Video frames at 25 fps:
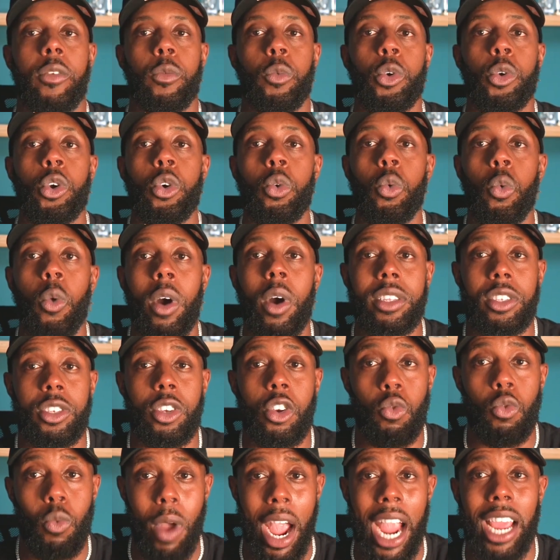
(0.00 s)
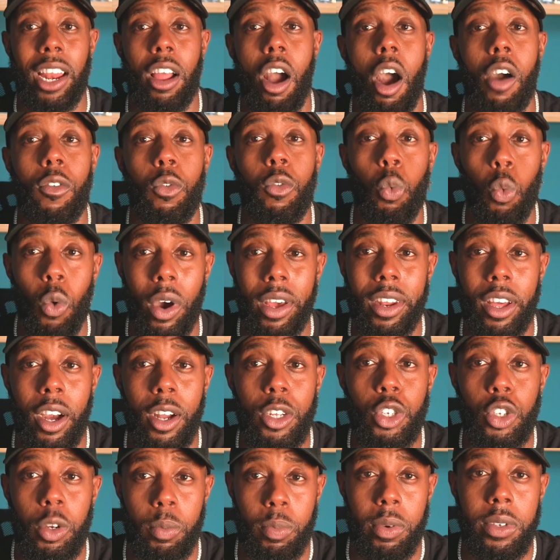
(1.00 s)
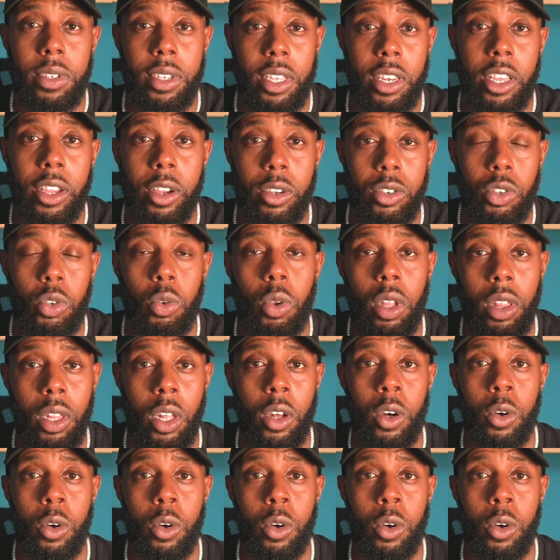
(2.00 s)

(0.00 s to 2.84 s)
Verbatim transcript: If you want to write off 100% of your student